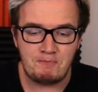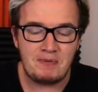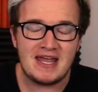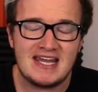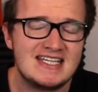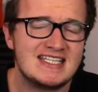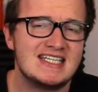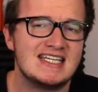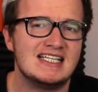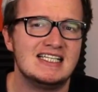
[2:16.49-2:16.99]

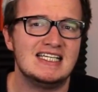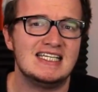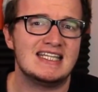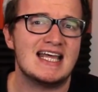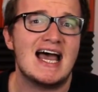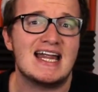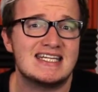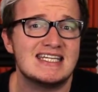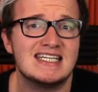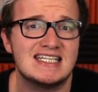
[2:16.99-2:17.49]

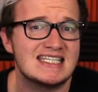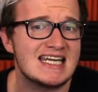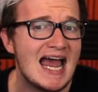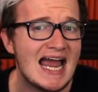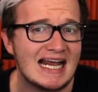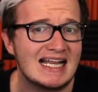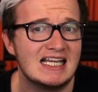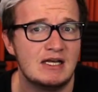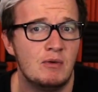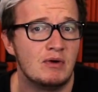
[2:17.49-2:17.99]
Basically, that's
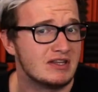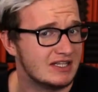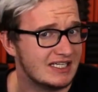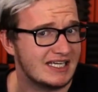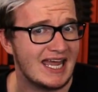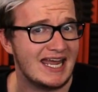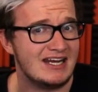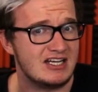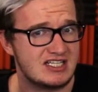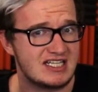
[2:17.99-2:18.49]
exactly what
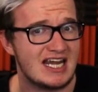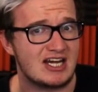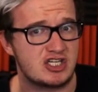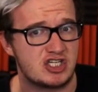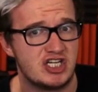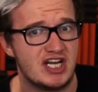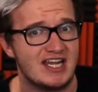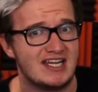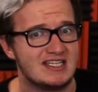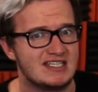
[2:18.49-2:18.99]
the gate
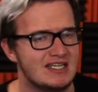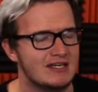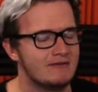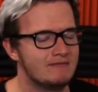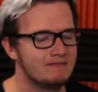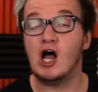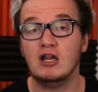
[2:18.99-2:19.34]
section is.